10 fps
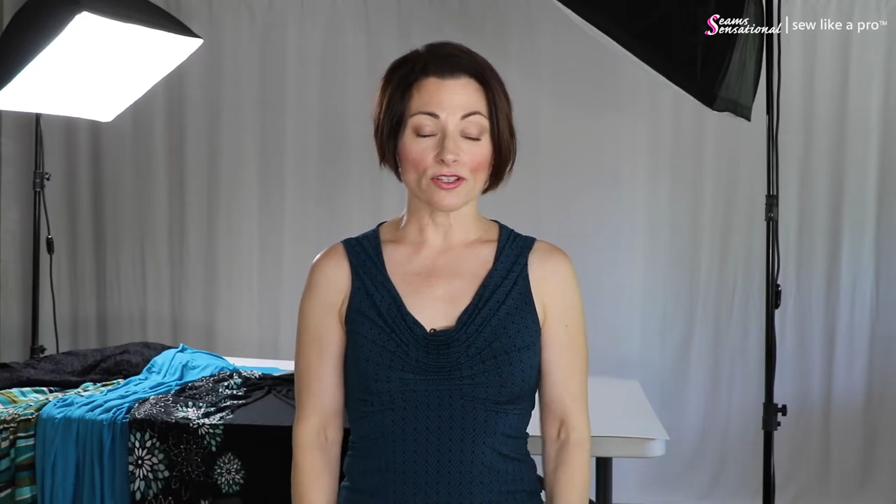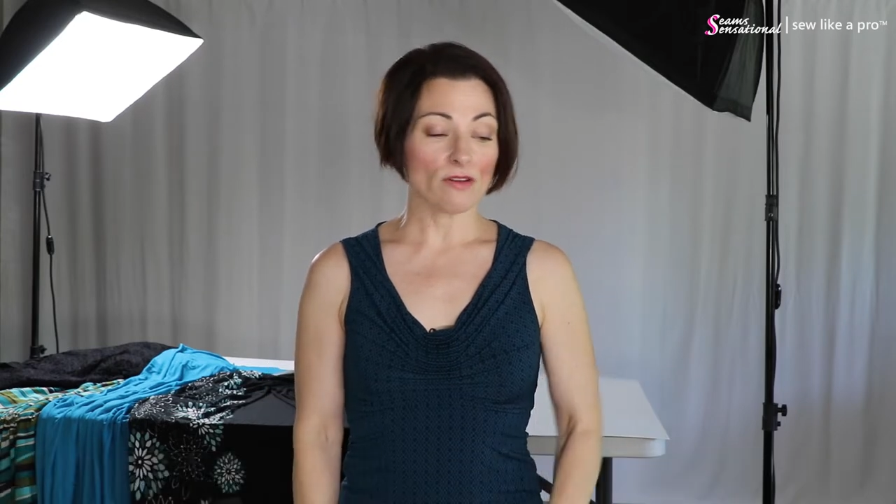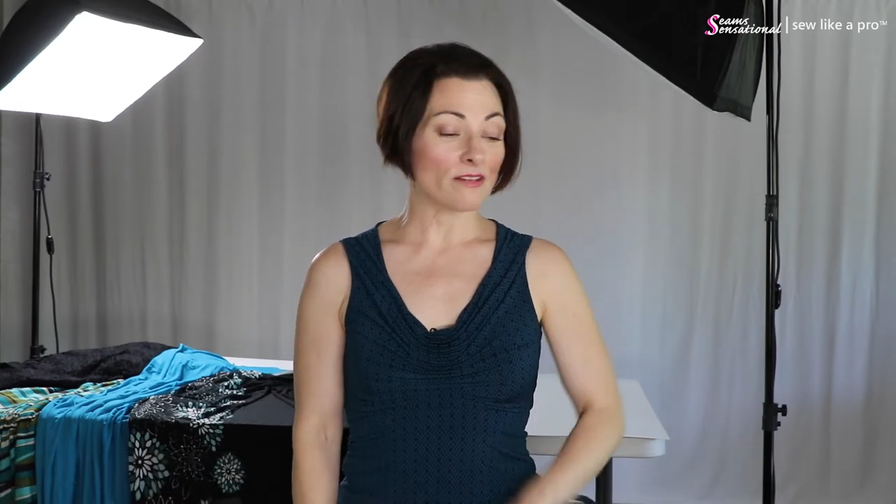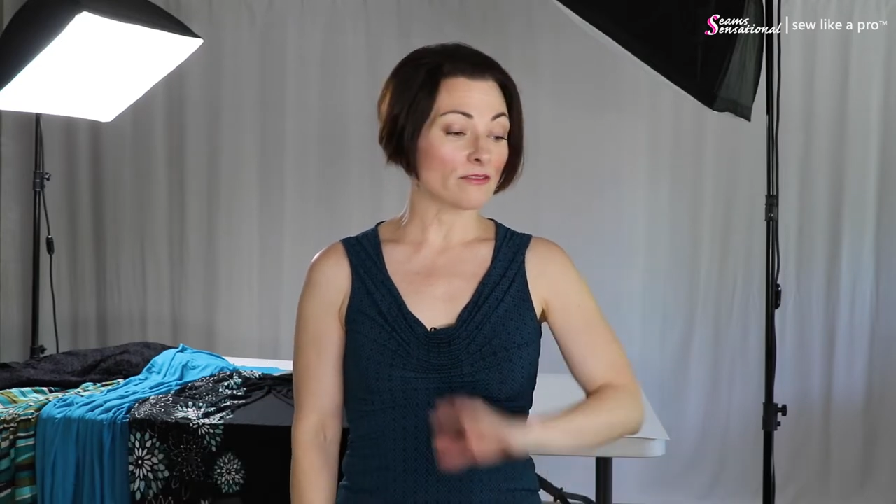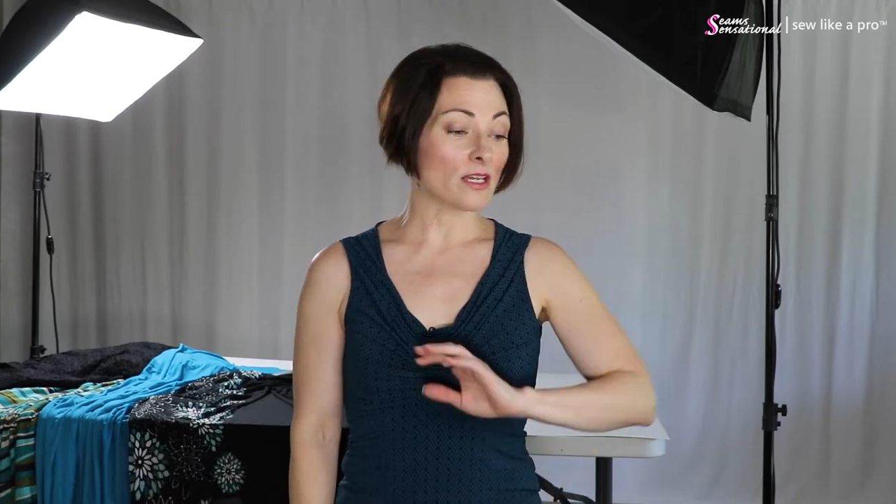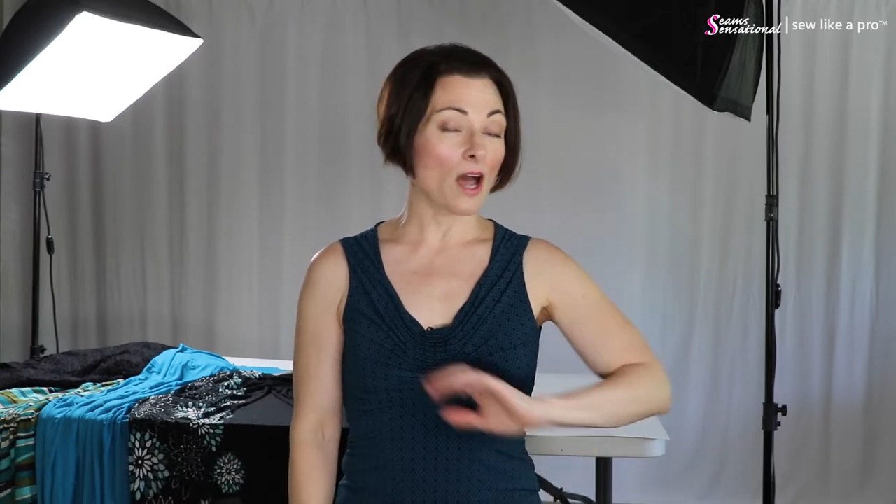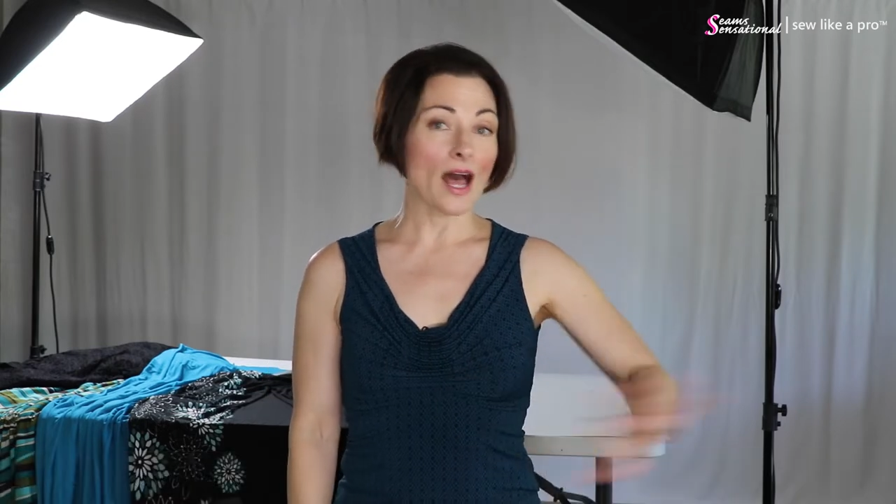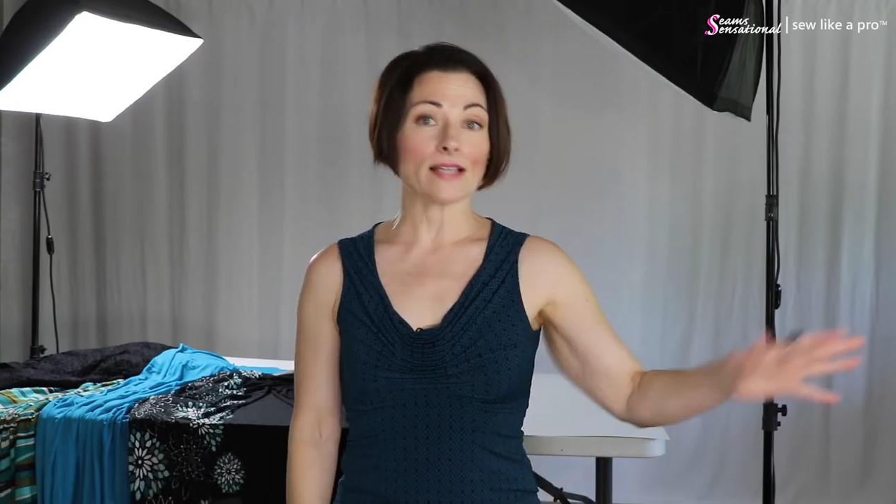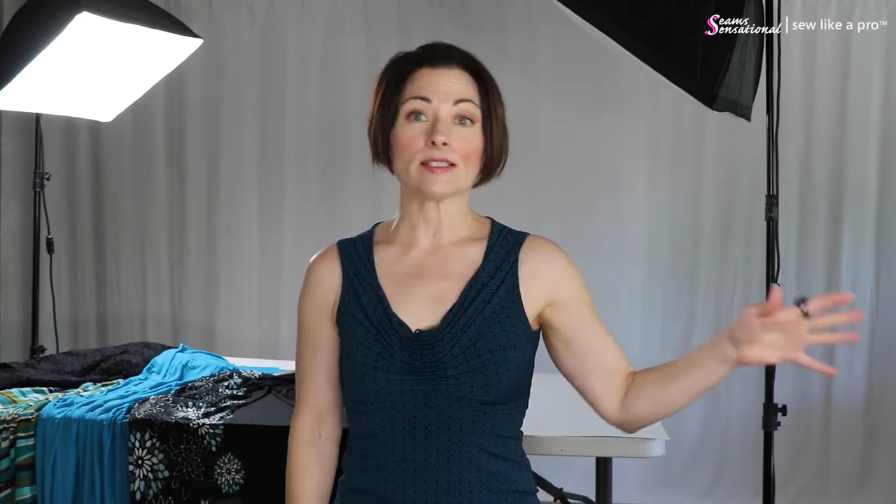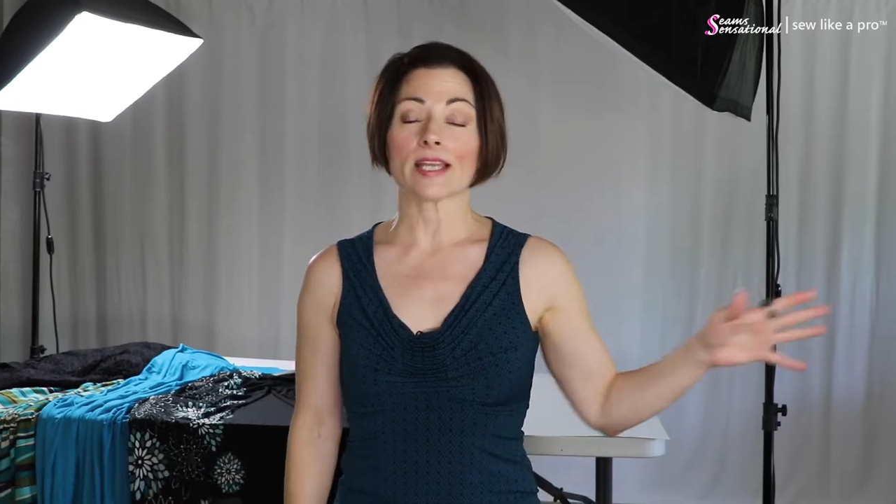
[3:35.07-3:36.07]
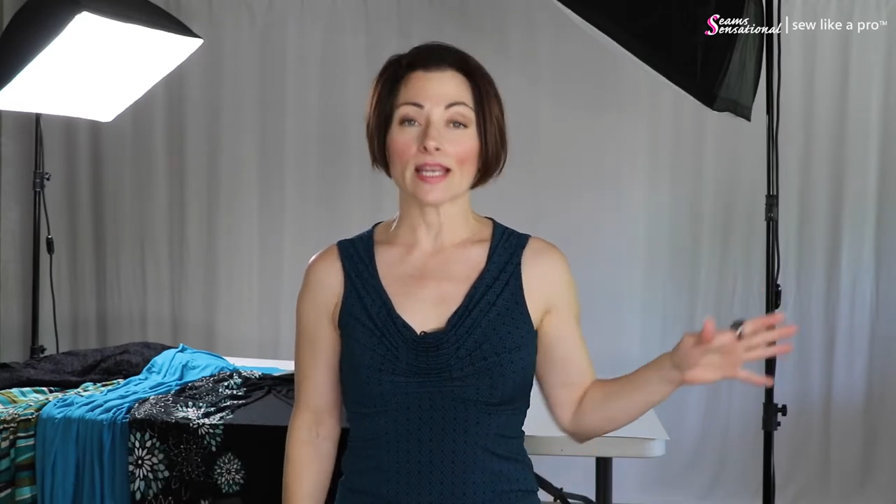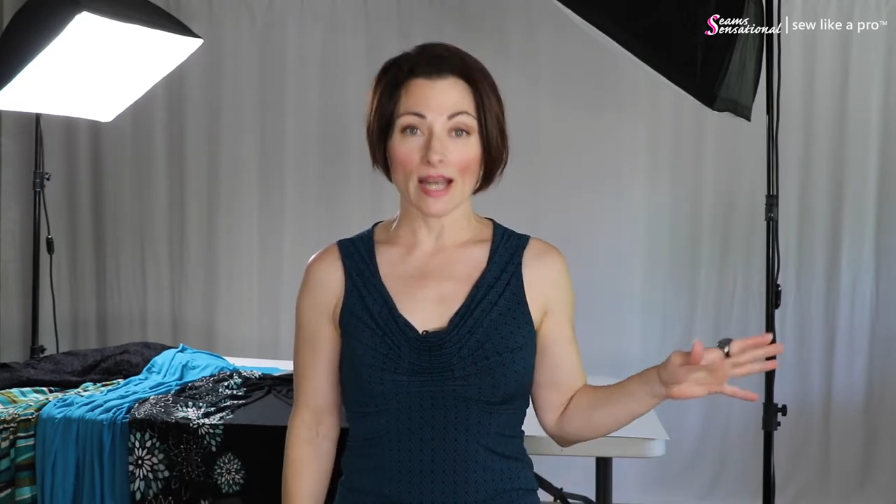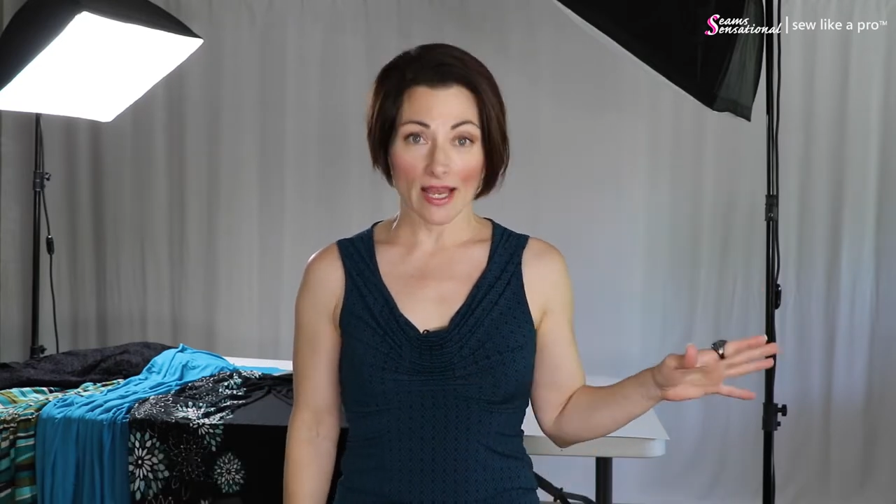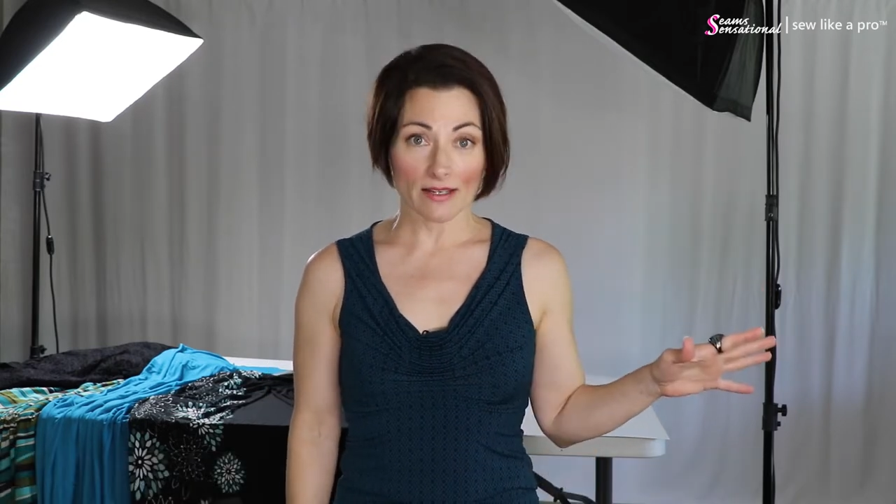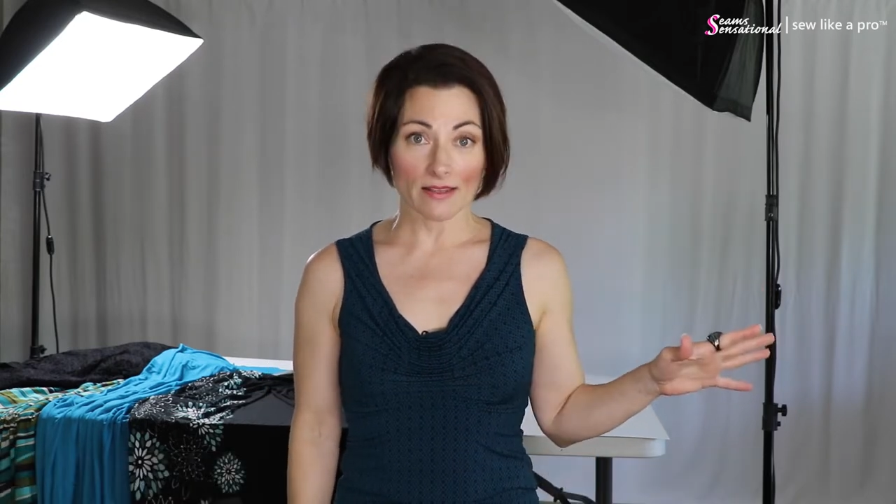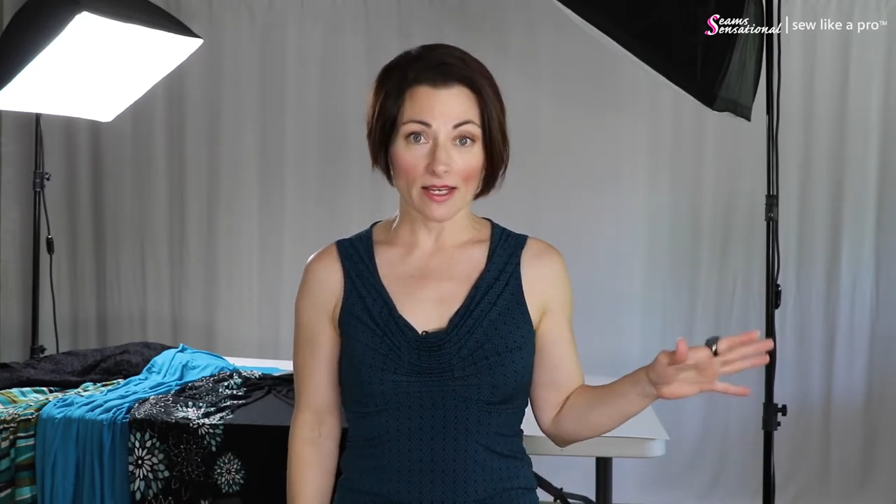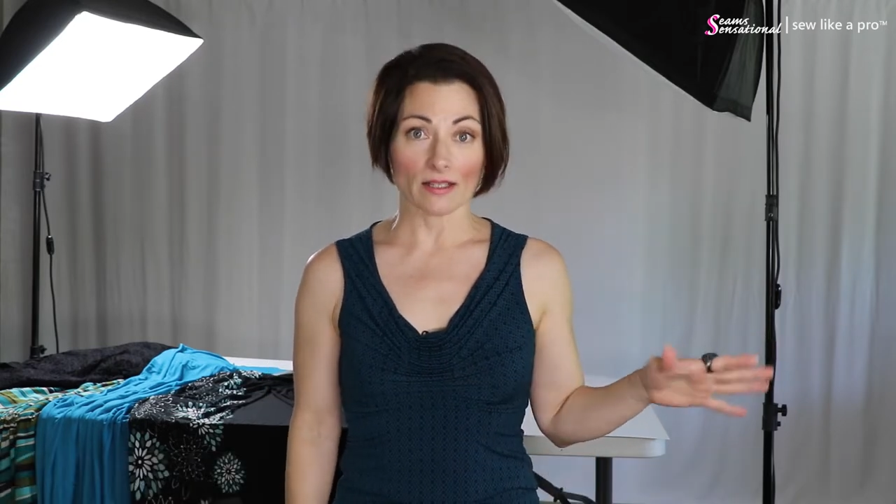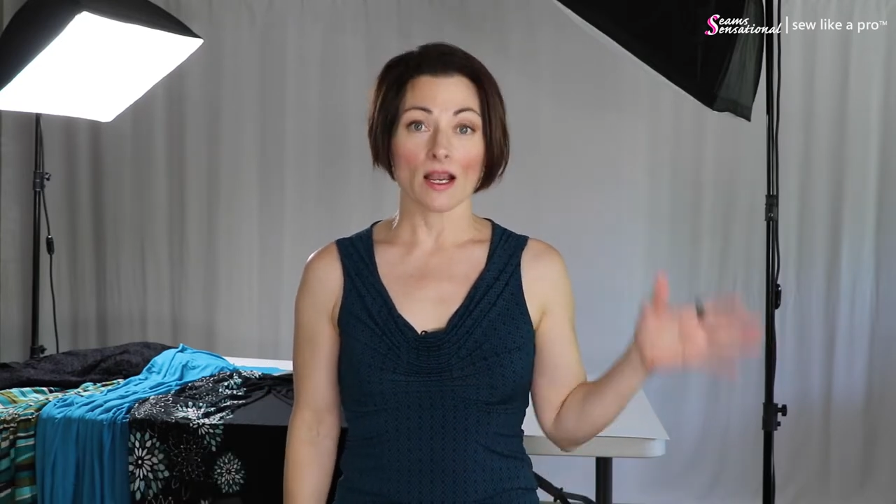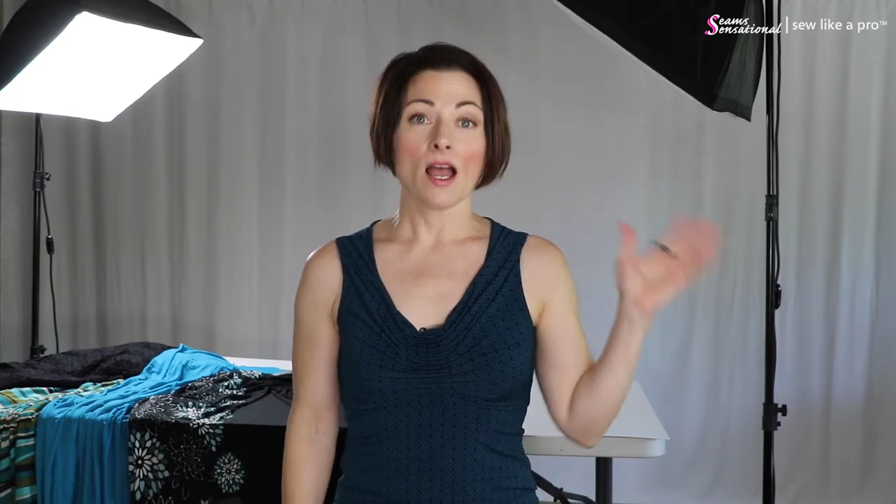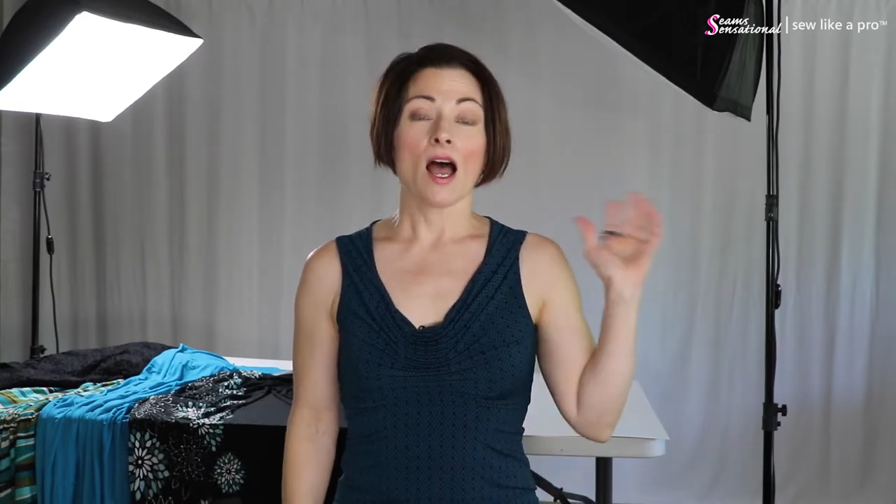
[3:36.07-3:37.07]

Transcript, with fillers: You have got to get out of there